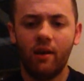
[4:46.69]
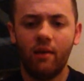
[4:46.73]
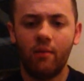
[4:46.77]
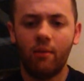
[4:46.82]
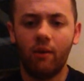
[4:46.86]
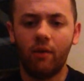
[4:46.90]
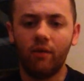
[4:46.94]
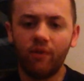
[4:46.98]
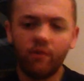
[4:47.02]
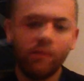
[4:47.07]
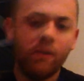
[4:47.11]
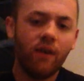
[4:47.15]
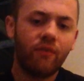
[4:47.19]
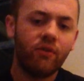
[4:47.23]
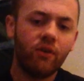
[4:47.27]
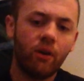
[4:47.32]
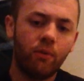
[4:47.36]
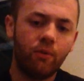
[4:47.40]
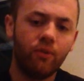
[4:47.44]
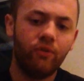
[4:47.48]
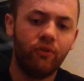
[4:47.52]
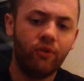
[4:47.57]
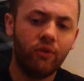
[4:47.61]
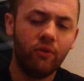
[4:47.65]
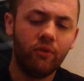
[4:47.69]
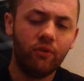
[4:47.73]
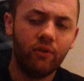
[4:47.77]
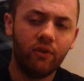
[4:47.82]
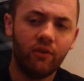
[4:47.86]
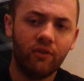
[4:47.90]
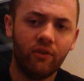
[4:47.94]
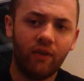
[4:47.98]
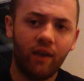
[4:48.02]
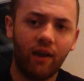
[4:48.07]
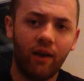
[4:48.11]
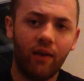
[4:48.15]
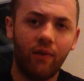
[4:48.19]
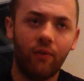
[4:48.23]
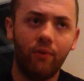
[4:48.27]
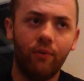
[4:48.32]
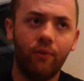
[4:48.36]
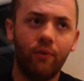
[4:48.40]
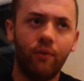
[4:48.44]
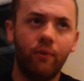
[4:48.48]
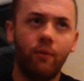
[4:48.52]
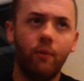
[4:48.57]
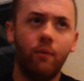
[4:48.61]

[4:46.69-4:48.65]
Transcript: but I think we have the opportunities now,